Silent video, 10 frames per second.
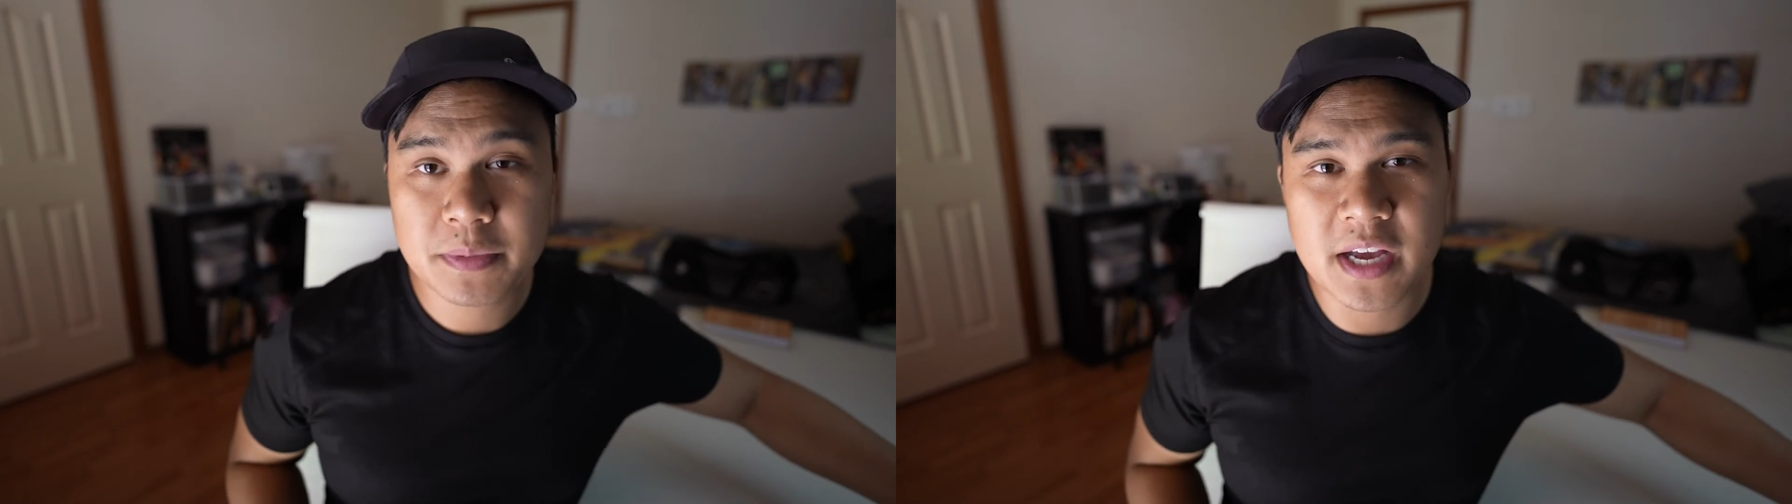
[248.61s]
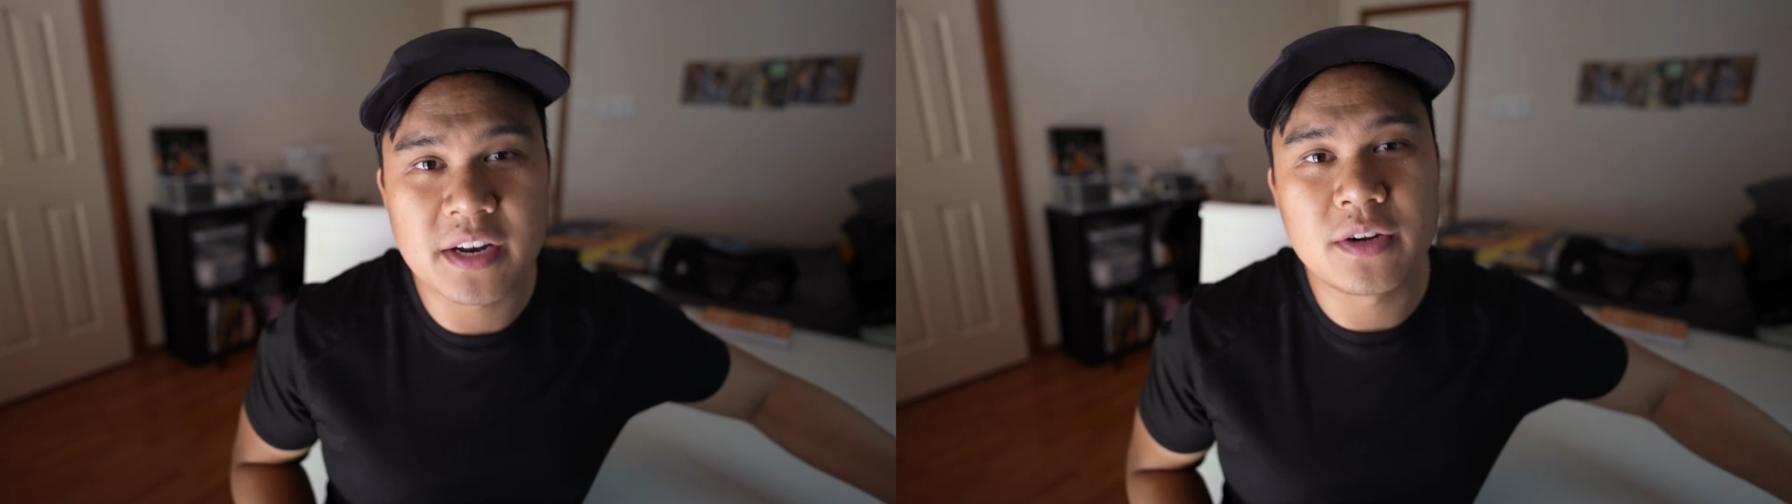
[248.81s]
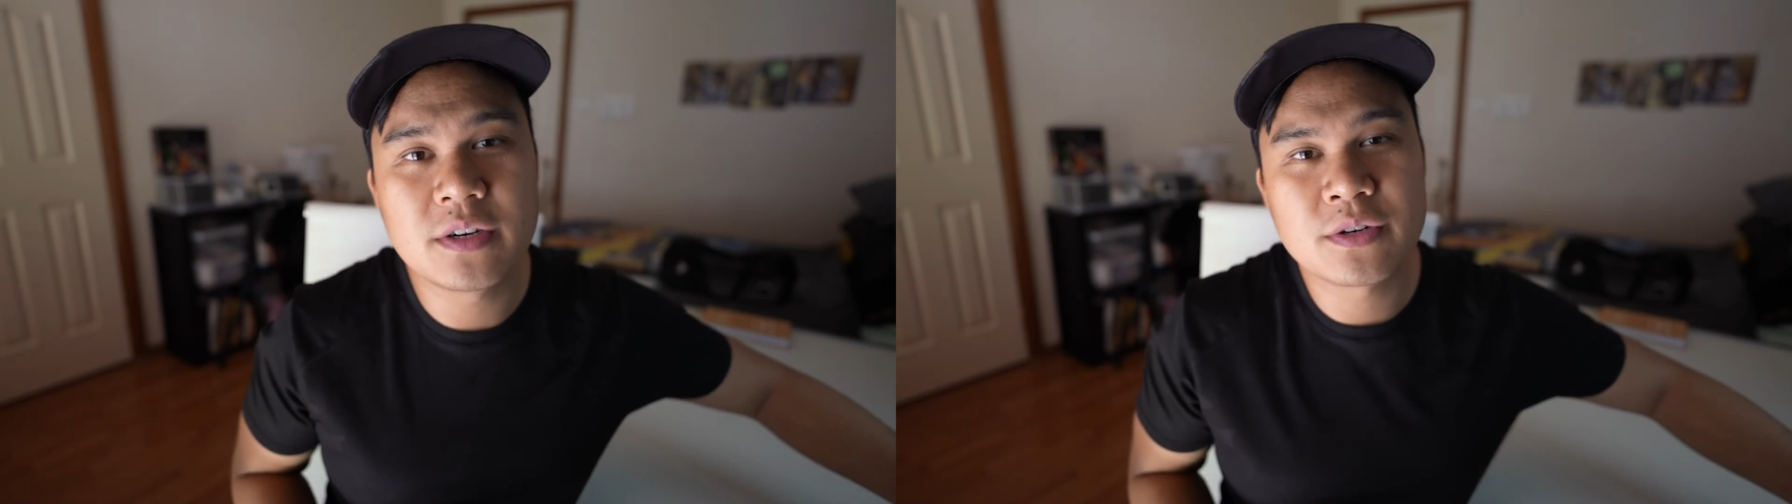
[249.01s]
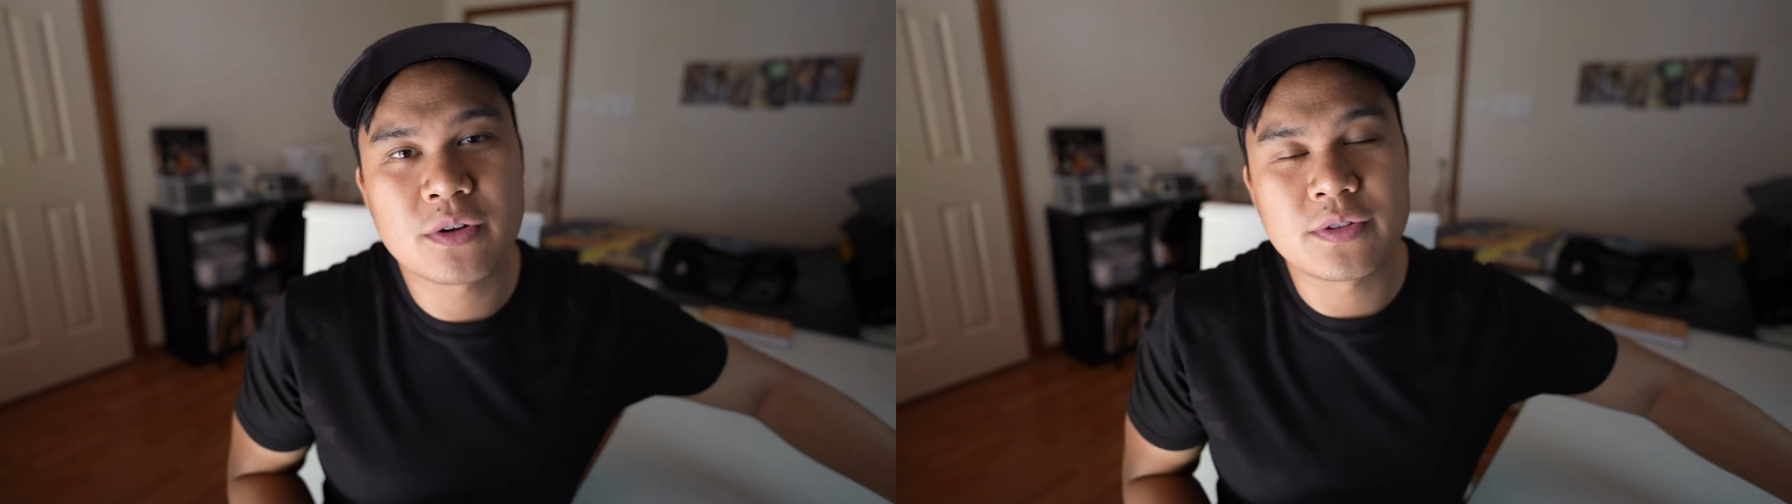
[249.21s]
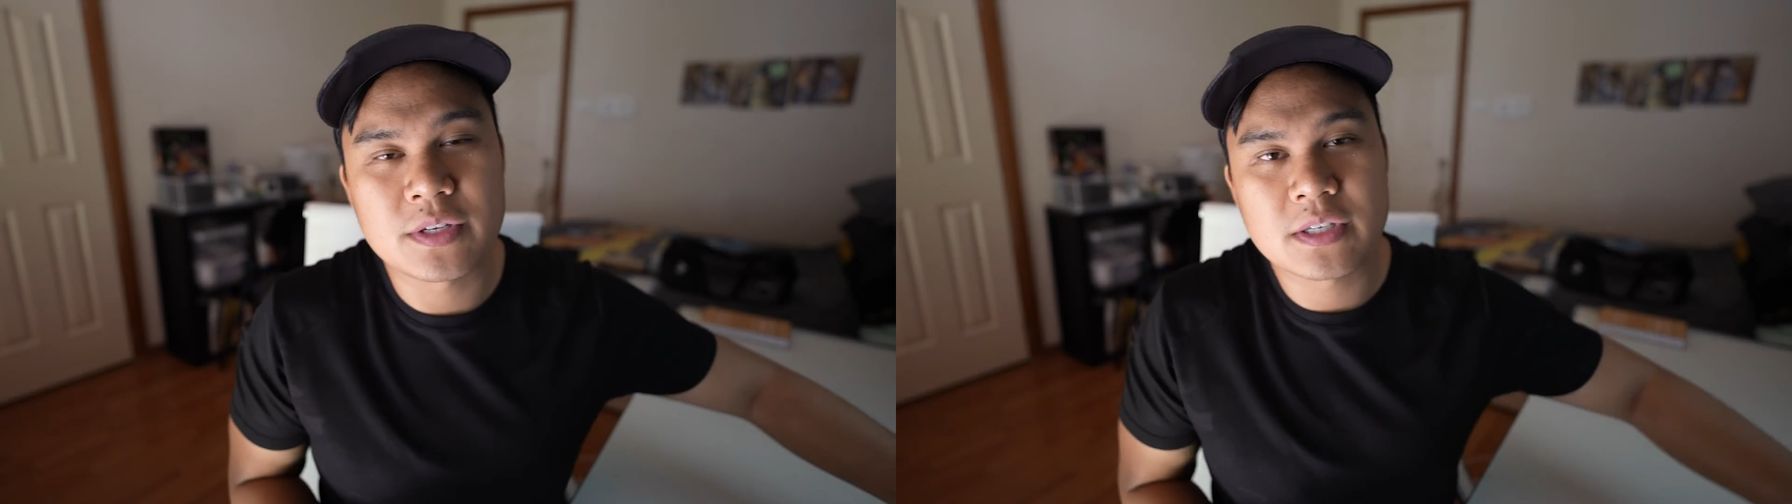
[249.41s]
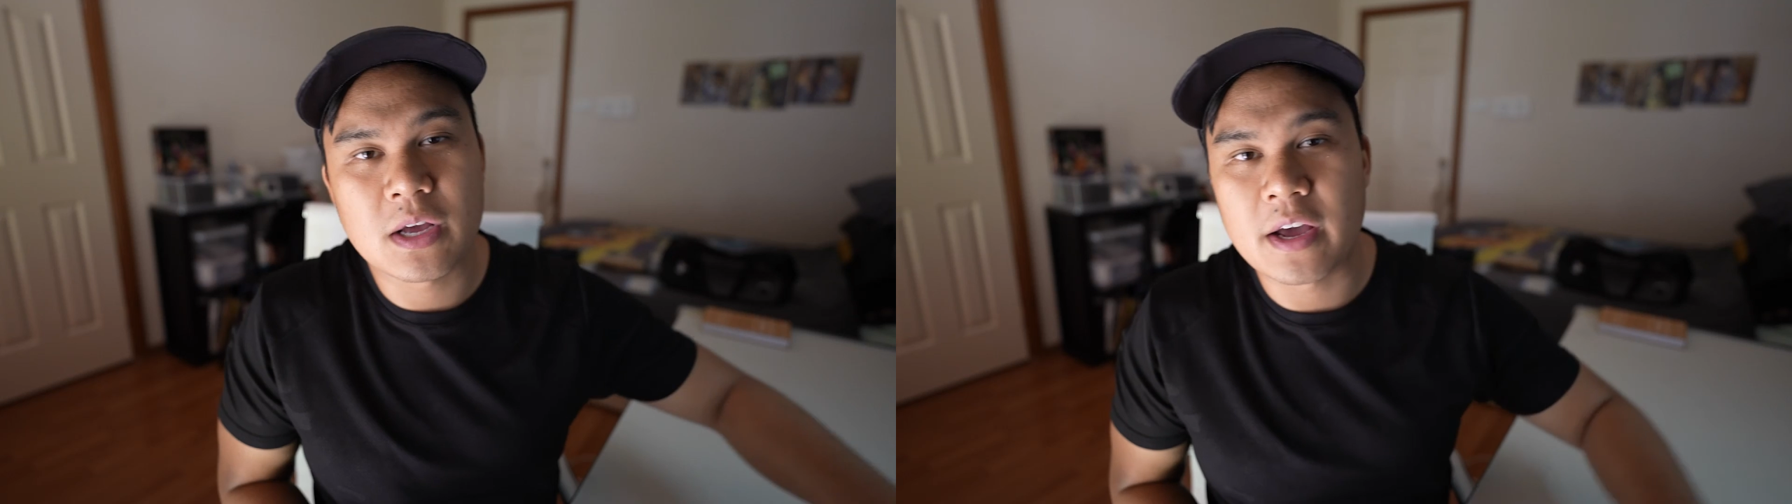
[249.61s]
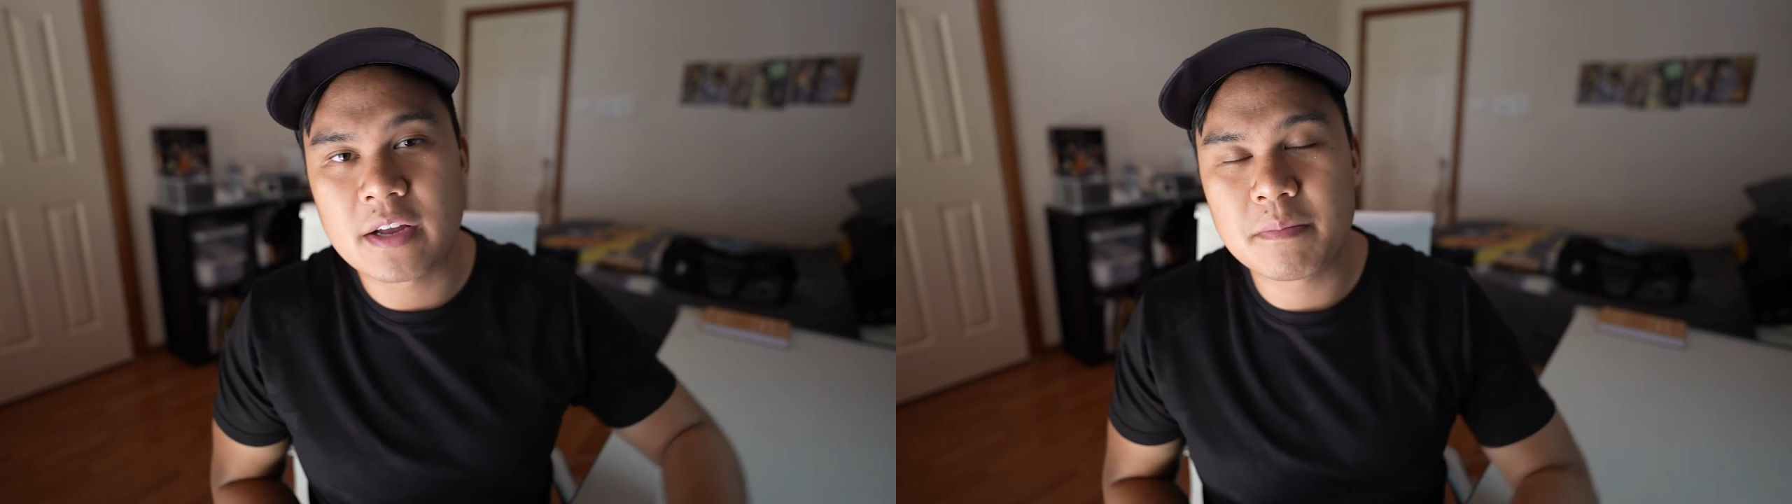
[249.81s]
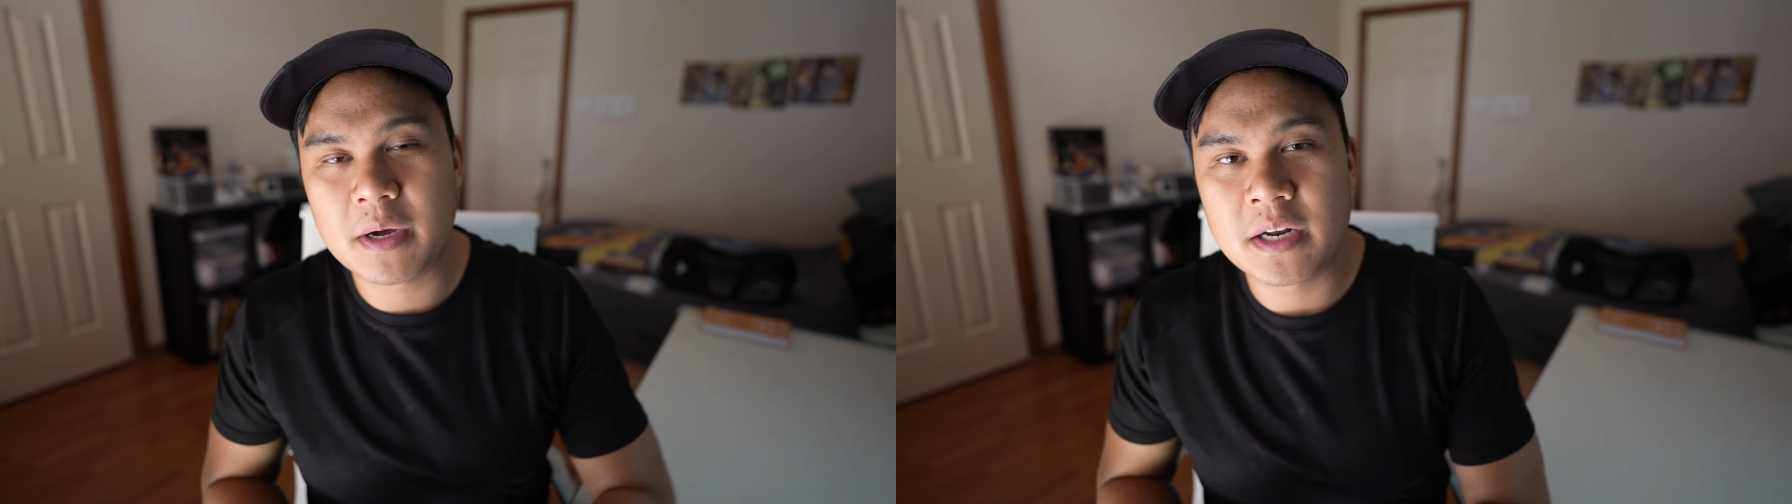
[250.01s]
piano on the
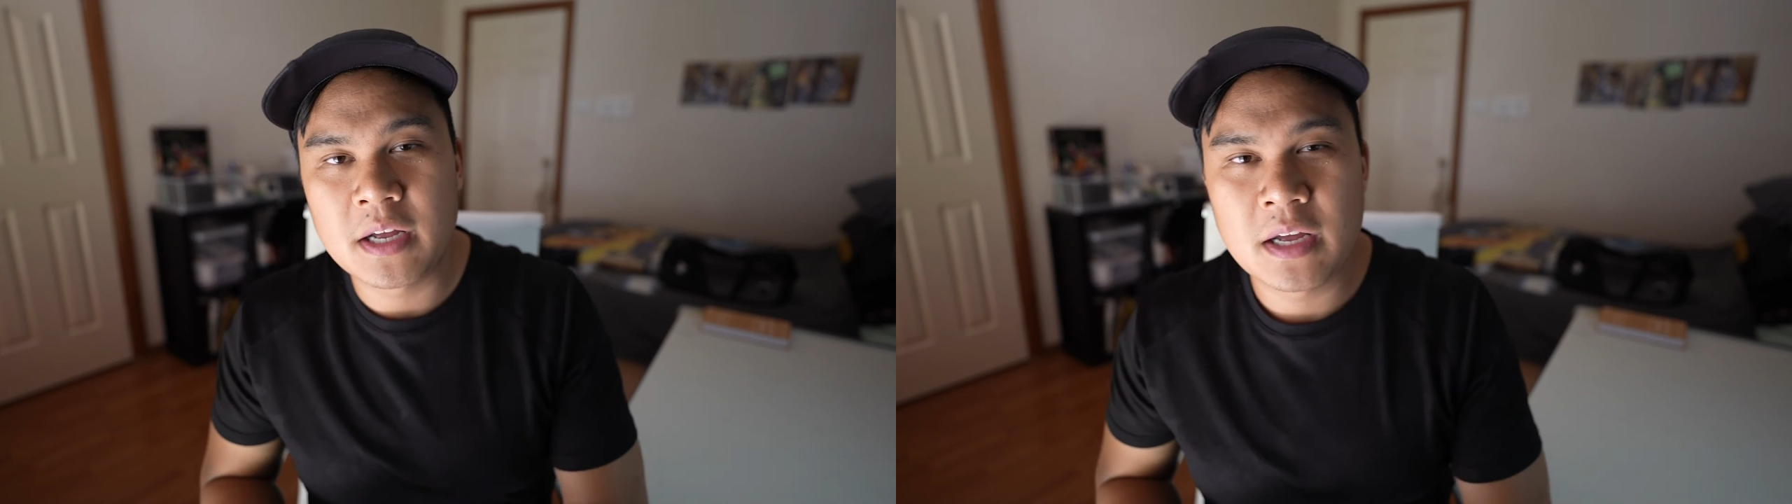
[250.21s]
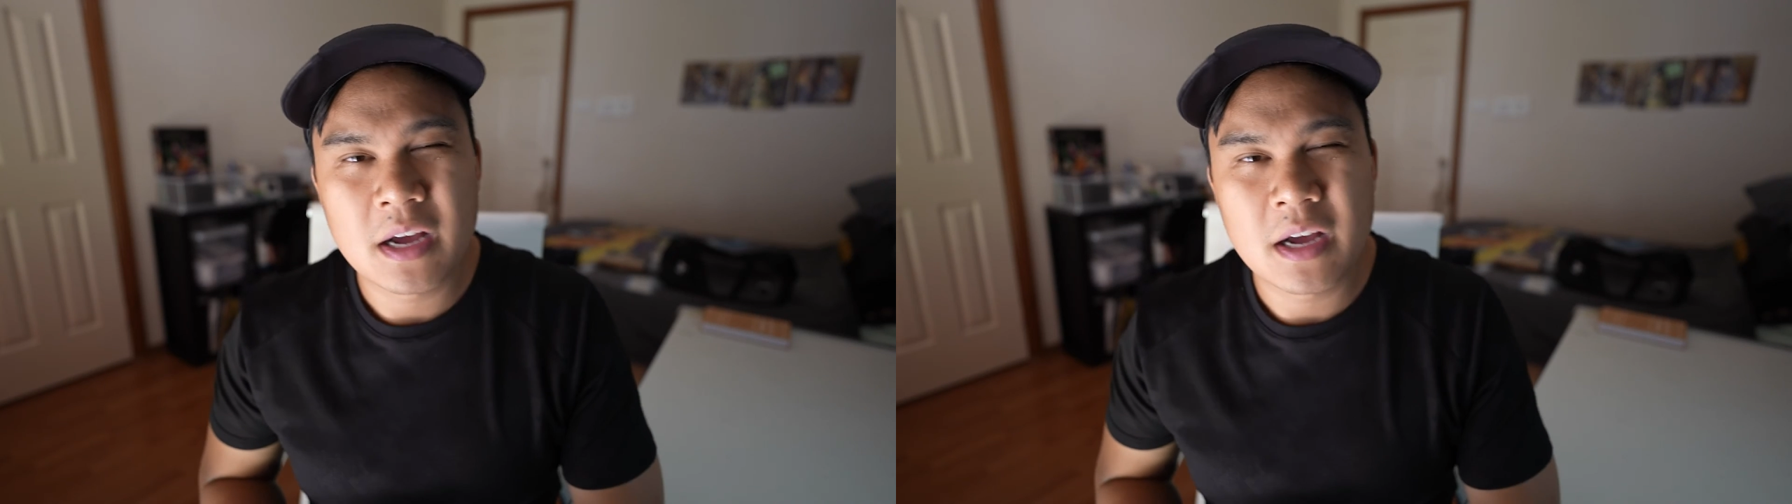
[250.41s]
side, but